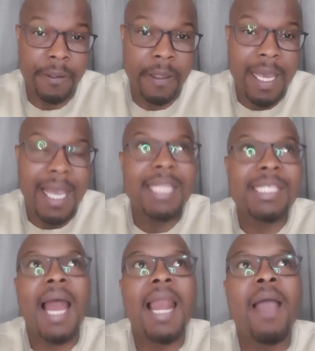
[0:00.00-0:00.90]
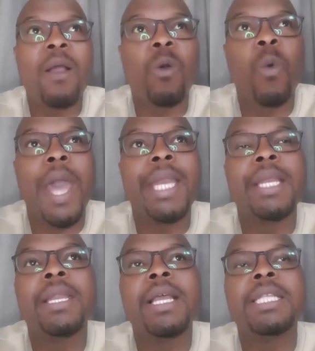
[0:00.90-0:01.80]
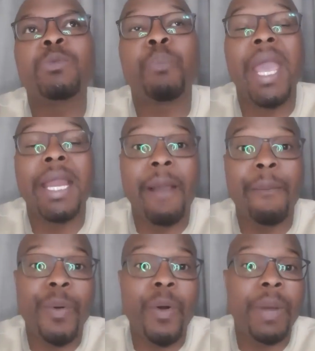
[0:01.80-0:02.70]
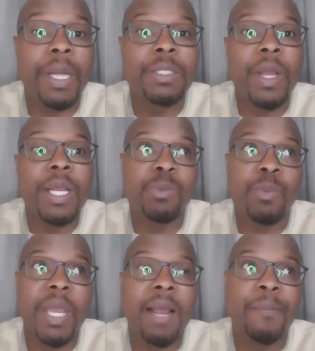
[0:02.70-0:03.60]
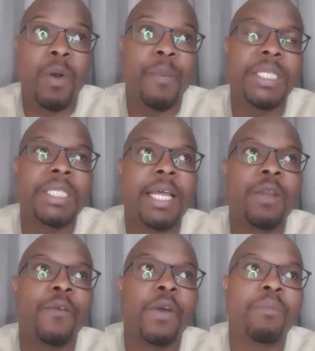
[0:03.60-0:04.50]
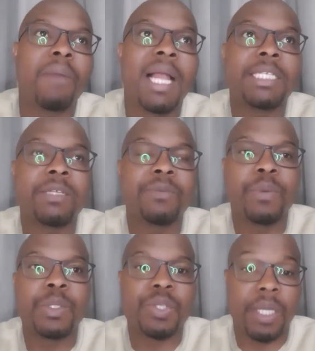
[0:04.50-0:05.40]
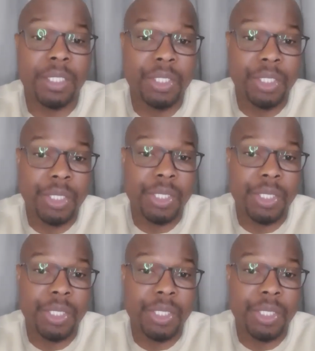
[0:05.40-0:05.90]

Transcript: It's unlike when it's paid up property. When it's paid up property, then you've got multiple strategies